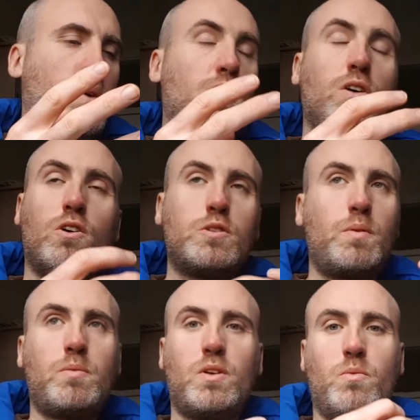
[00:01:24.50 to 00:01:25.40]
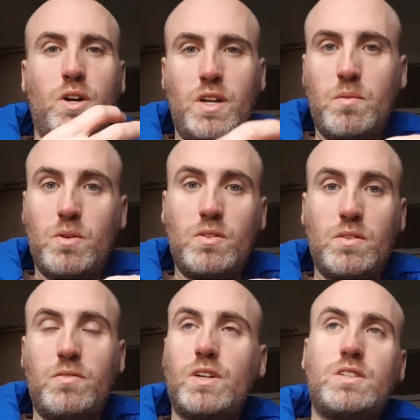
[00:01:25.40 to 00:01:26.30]
because people are worried about
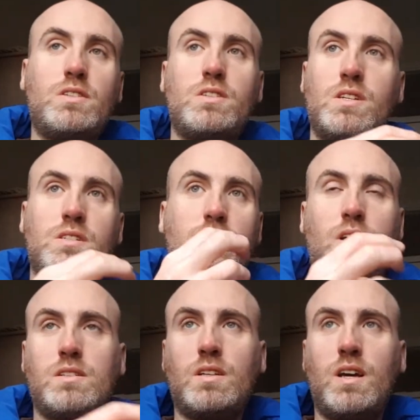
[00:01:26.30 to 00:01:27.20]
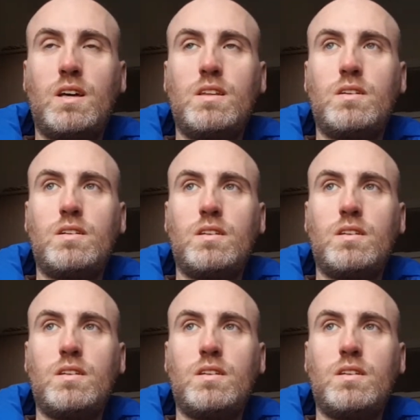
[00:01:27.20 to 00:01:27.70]
deficiencies and things like that, they